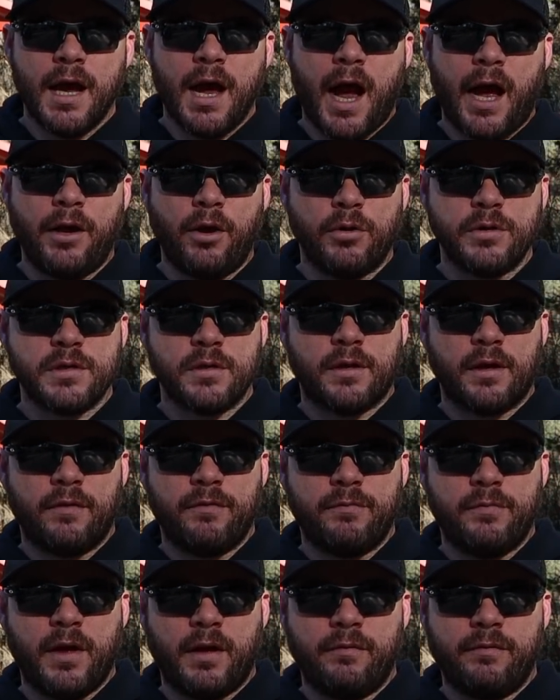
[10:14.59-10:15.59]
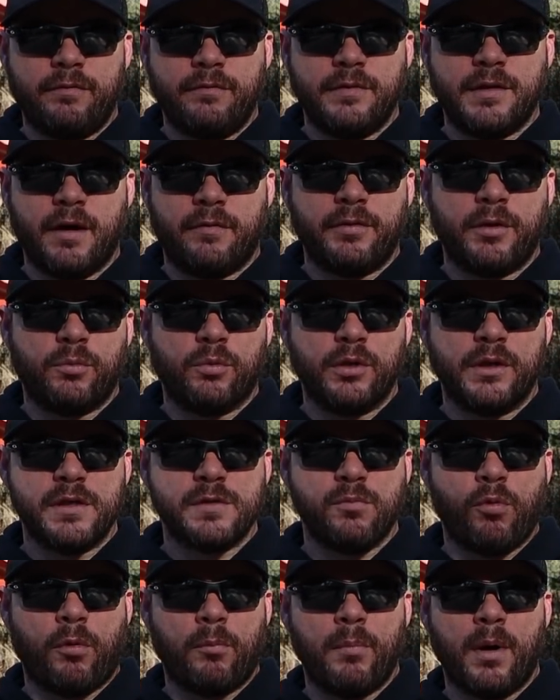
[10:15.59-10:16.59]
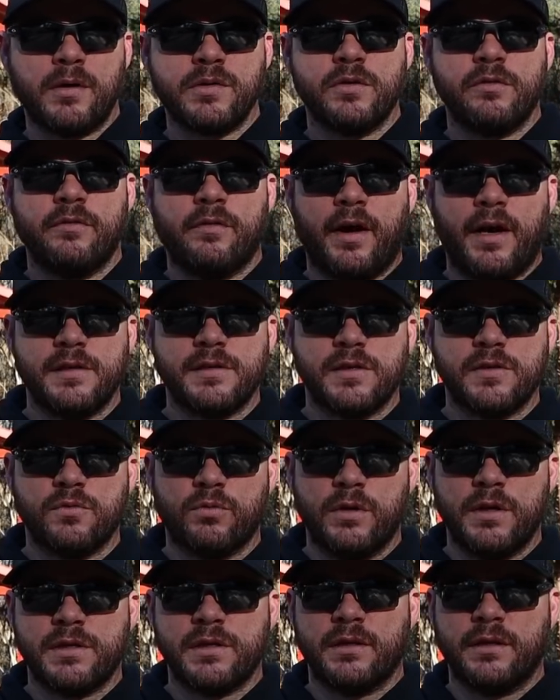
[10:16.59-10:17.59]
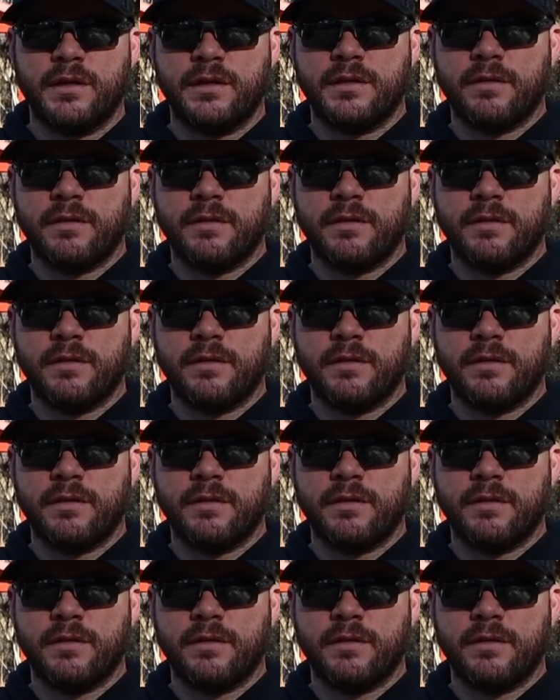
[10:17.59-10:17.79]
I noticed that they've, they've definitely released more muzzle devices recently,